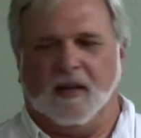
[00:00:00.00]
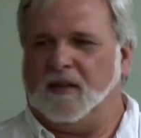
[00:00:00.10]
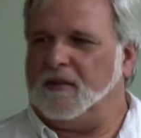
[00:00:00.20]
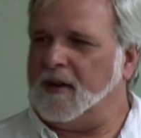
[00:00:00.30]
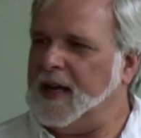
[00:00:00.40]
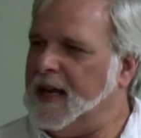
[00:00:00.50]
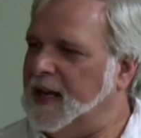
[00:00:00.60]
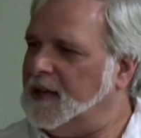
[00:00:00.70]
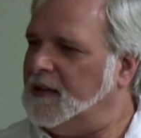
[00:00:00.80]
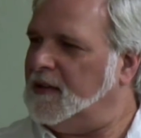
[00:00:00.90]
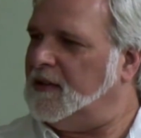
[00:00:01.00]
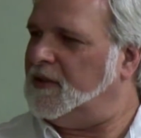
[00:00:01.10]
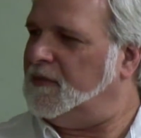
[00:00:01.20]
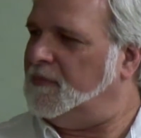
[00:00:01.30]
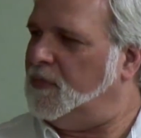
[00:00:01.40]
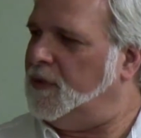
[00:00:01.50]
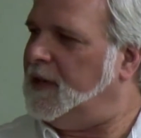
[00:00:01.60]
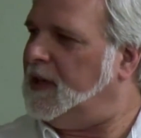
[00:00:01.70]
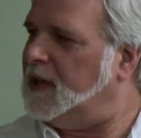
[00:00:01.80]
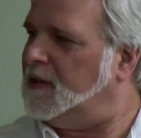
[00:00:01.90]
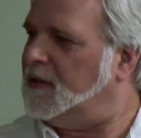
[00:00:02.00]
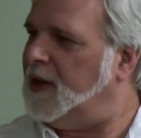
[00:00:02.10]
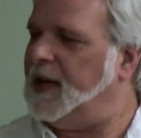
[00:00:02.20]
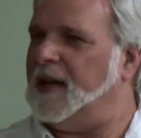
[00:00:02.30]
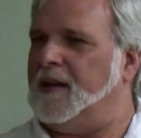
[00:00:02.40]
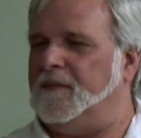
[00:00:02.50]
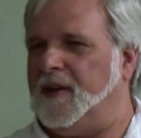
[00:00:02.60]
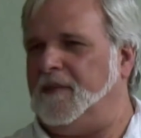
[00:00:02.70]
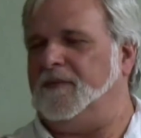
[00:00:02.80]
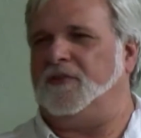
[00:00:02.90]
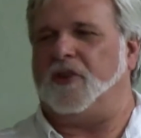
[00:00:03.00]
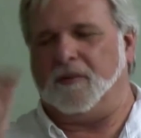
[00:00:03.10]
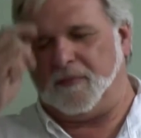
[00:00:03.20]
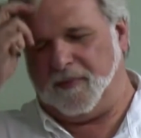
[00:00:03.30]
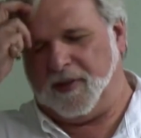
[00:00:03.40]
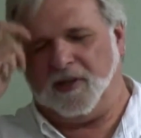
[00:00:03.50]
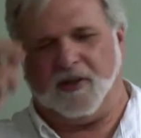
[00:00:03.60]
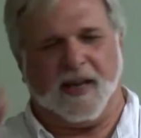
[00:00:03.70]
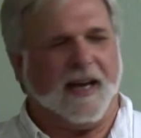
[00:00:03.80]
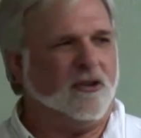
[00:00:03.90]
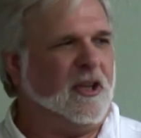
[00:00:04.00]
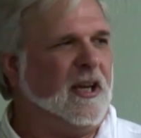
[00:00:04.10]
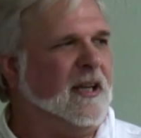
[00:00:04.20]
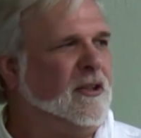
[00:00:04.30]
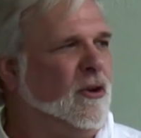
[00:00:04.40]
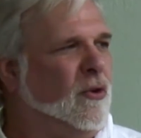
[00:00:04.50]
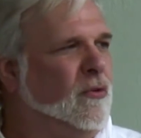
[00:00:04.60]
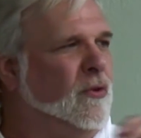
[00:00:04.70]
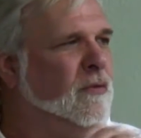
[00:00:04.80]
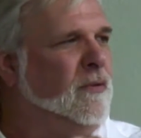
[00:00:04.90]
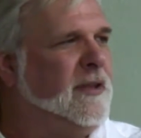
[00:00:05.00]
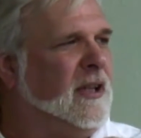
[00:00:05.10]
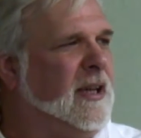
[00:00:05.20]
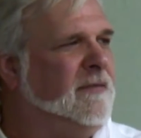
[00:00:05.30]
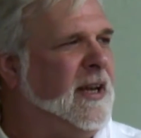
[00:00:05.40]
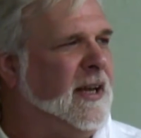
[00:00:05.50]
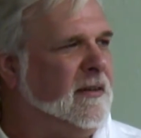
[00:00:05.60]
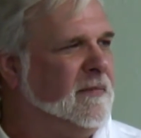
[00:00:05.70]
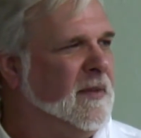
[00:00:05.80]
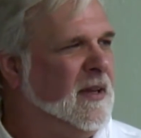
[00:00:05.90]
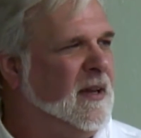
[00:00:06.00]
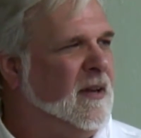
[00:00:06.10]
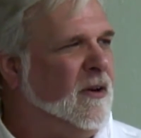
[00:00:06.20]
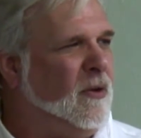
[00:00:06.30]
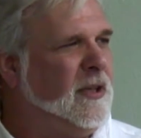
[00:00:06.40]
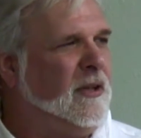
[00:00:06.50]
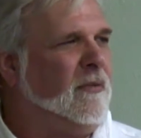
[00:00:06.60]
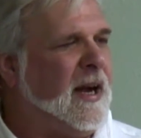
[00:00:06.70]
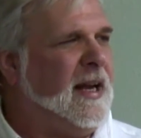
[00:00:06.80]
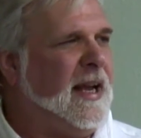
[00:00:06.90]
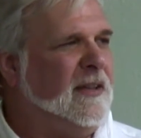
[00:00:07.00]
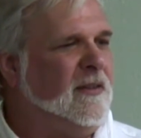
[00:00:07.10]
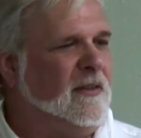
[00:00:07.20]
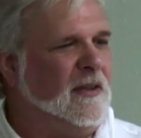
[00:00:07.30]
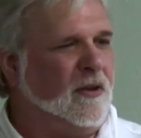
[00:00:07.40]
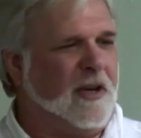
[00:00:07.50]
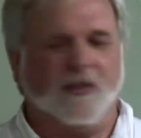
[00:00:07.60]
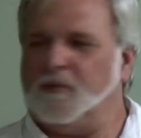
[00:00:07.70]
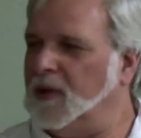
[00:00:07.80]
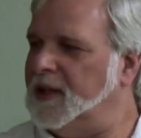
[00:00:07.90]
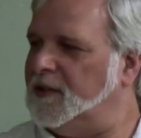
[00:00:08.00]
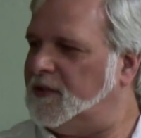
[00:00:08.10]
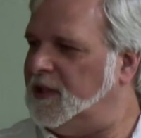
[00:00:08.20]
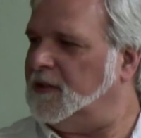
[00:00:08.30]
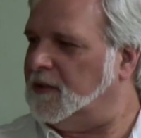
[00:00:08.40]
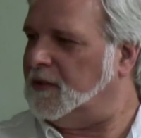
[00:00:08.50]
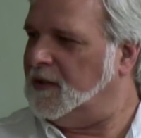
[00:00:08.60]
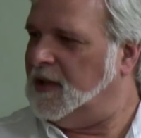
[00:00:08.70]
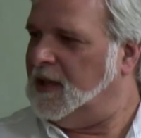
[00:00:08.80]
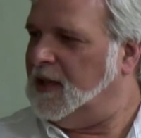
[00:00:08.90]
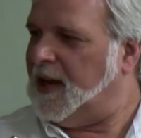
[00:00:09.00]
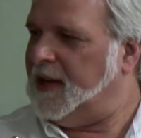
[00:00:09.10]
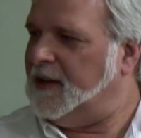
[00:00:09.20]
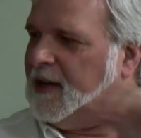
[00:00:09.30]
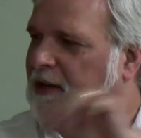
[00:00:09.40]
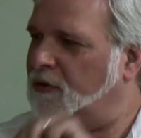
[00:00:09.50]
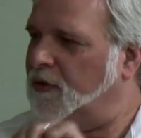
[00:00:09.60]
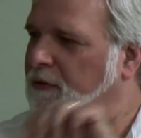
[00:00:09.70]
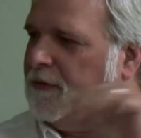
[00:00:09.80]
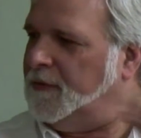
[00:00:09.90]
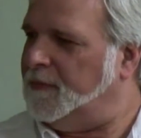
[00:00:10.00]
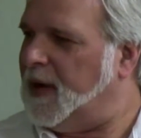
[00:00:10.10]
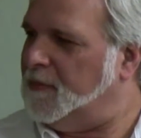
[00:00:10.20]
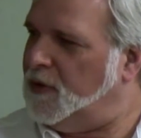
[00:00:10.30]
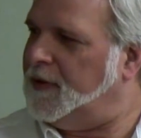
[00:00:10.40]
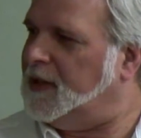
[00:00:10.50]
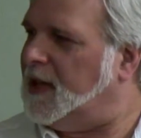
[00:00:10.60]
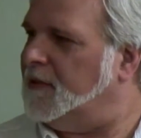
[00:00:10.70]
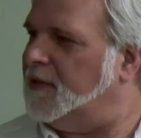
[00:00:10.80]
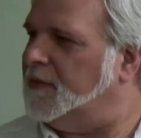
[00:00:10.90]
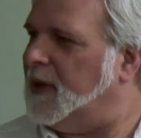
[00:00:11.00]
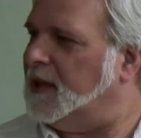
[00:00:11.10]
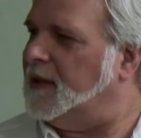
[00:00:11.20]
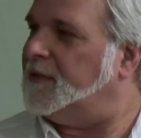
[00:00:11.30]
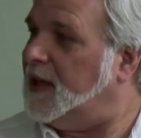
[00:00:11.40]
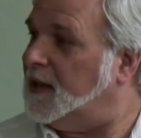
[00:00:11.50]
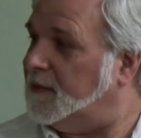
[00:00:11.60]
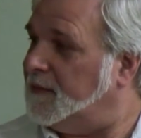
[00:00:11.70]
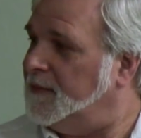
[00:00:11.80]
The right hand is moving and creating. I've shown you can actually cut the whole groove with the left hand. Holding the right hand, the crescent blade still, I can cut a groove by moving the eye with my left hand.